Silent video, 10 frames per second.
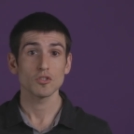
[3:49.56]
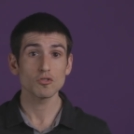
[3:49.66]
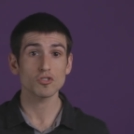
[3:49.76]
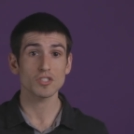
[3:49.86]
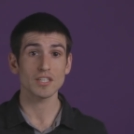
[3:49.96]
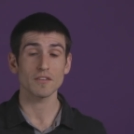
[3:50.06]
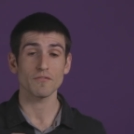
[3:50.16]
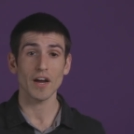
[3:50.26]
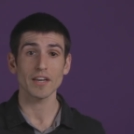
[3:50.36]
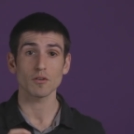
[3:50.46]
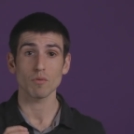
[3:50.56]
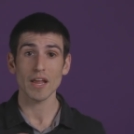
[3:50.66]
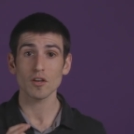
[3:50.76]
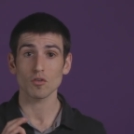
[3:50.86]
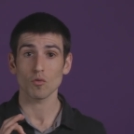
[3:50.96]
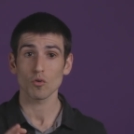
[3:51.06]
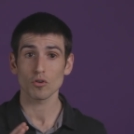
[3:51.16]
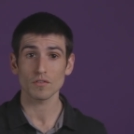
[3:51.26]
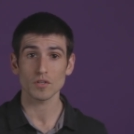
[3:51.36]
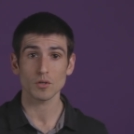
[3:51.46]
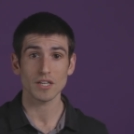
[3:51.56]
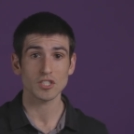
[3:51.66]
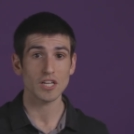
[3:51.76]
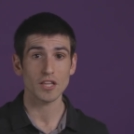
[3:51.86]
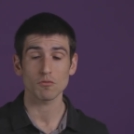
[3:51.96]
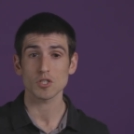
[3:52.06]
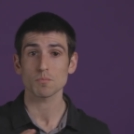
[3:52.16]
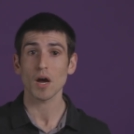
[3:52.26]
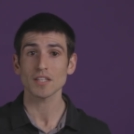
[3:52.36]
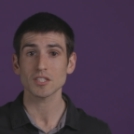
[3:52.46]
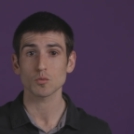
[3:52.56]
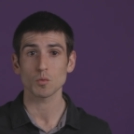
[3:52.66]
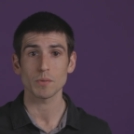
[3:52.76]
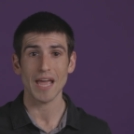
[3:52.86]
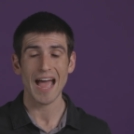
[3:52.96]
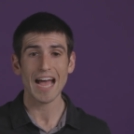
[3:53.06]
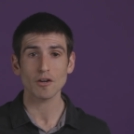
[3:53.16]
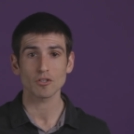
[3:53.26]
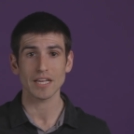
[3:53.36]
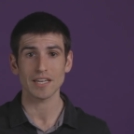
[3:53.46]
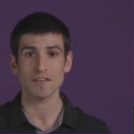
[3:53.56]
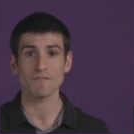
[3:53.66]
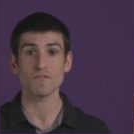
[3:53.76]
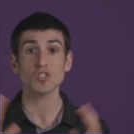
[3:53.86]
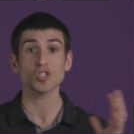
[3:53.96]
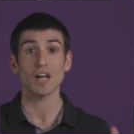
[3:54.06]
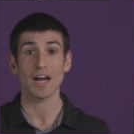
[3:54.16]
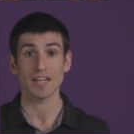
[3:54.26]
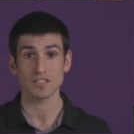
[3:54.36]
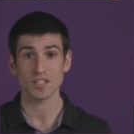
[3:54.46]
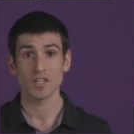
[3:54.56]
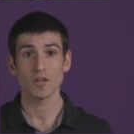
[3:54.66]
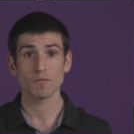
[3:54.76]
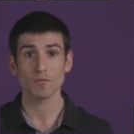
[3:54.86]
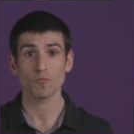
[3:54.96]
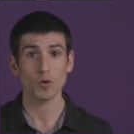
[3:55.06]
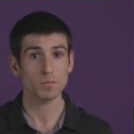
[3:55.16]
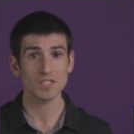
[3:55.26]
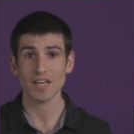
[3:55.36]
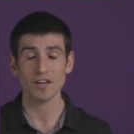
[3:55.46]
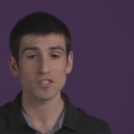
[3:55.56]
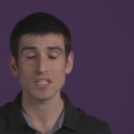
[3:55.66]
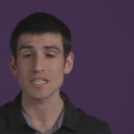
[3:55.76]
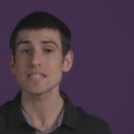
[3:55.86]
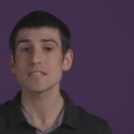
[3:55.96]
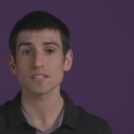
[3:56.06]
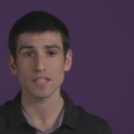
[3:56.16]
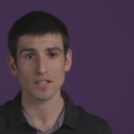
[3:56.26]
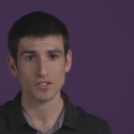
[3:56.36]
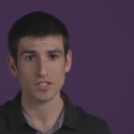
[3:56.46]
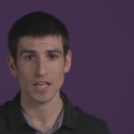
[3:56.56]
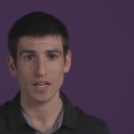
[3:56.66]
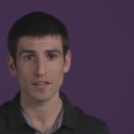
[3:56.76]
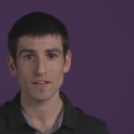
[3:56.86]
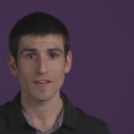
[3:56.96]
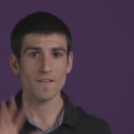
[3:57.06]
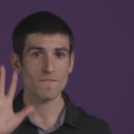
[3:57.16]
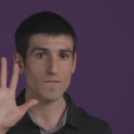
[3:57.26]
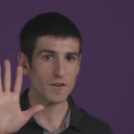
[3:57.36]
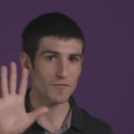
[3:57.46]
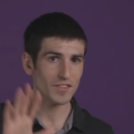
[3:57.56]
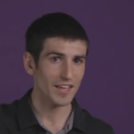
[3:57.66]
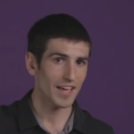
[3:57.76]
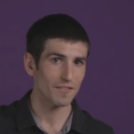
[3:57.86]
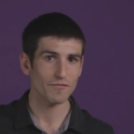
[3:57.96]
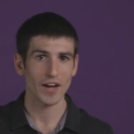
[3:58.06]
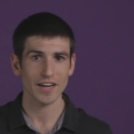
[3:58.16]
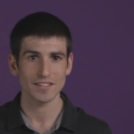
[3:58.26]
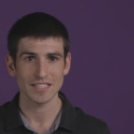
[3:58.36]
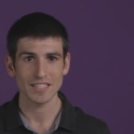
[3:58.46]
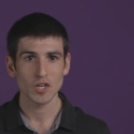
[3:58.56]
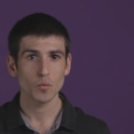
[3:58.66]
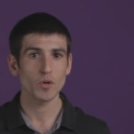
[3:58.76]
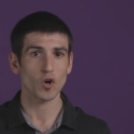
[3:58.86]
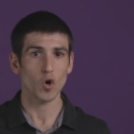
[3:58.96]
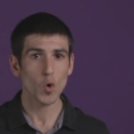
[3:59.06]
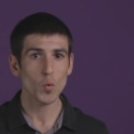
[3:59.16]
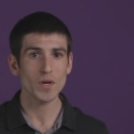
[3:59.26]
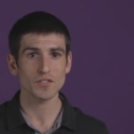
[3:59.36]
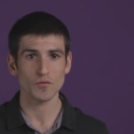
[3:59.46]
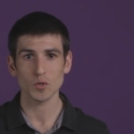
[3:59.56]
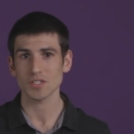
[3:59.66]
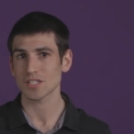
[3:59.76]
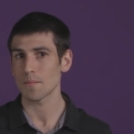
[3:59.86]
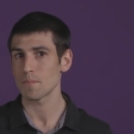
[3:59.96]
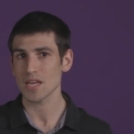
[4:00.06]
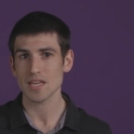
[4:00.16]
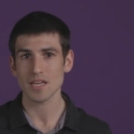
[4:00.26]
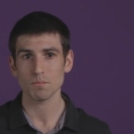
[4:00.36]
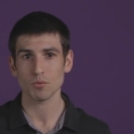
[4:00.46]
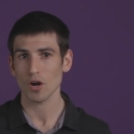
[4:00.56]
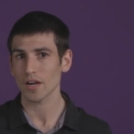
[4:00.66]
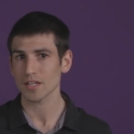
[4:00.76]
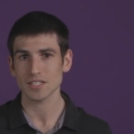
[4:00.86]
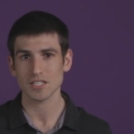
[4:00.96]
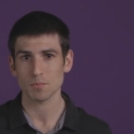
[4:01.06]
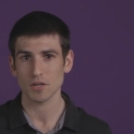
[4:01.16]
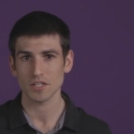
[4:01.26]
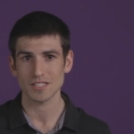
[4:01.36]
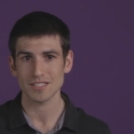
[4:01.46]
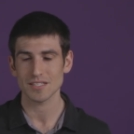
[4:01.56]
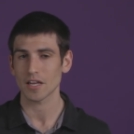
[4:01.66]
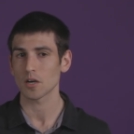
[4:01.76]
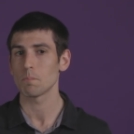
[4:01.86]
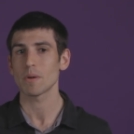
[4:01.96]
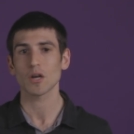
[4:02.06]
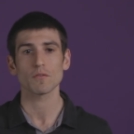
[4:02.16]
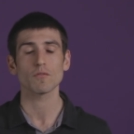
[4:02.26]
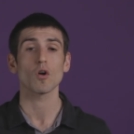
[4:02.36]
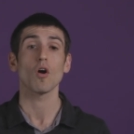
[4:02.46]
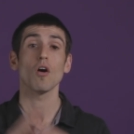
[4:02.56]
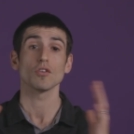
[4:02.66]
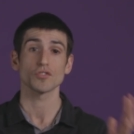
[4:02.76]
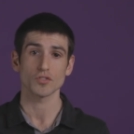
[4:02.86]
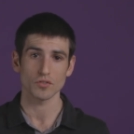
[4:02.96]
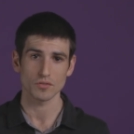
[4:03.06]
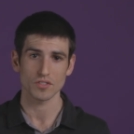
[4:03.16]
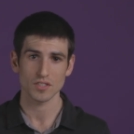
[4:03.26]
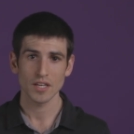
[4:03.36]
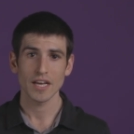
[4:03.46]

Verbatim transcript: Users can define a rank or order of the question, and the responses will be aggregated and visualized for form designers to easily understand. Fifth, and finally, we are always focused on making product experiences that are better for all students.